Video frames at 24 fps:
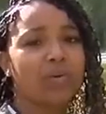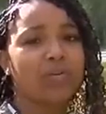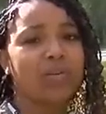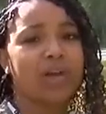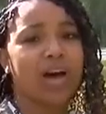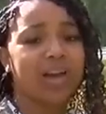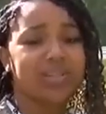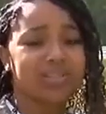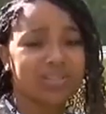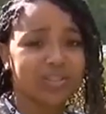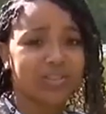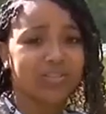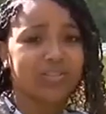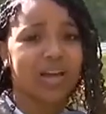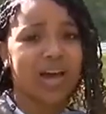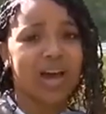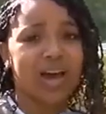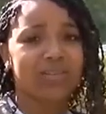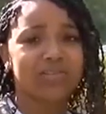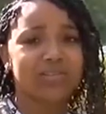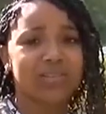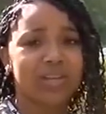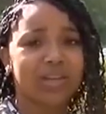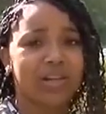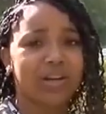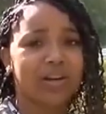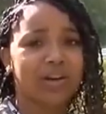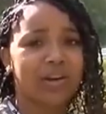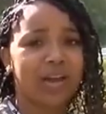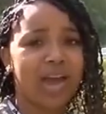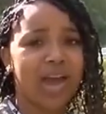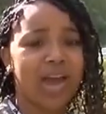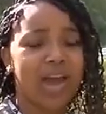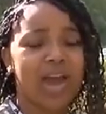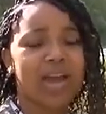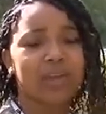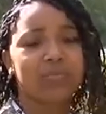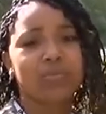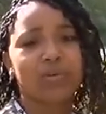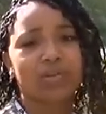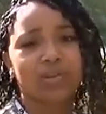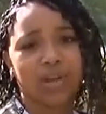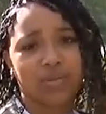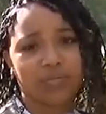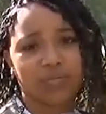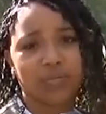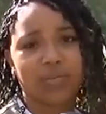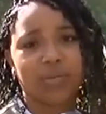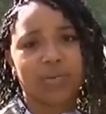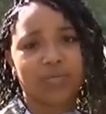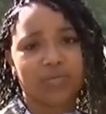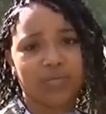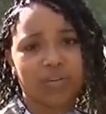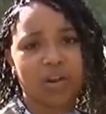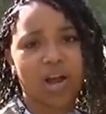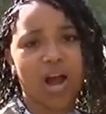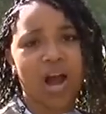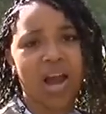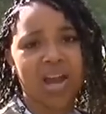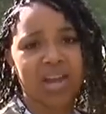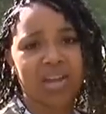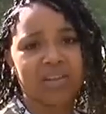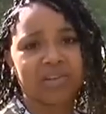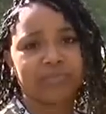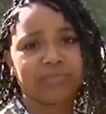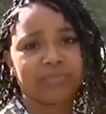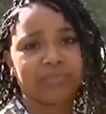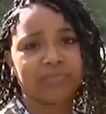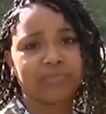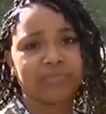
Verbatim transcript: lost their lives here and will never be forgotten